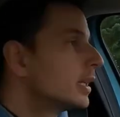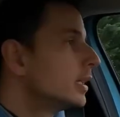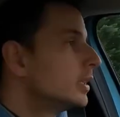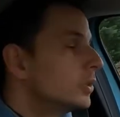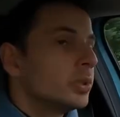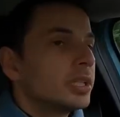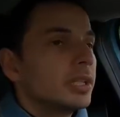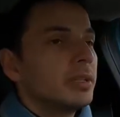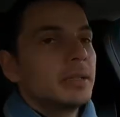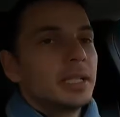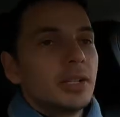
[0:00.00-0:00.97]
So
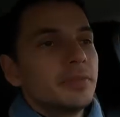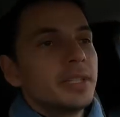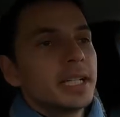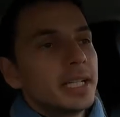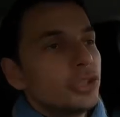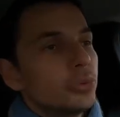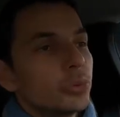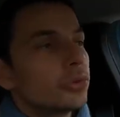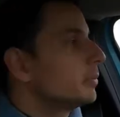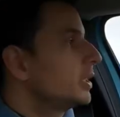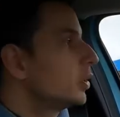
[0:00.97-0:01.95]
I'm on a small,
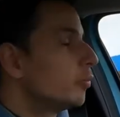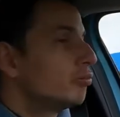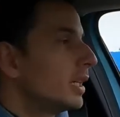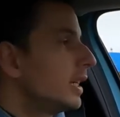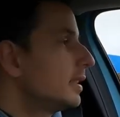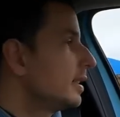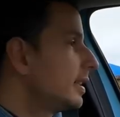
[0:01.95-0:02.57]
tight roundabout.